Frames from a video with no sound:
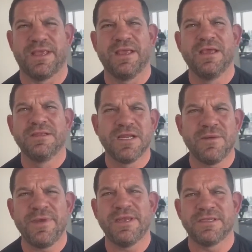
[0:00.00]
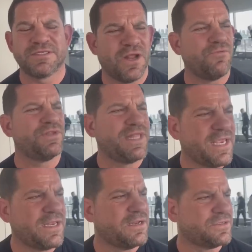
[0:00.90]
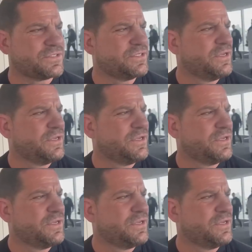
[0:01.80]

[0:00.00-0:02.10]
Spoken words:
You know what I mean? It's like ridiculous.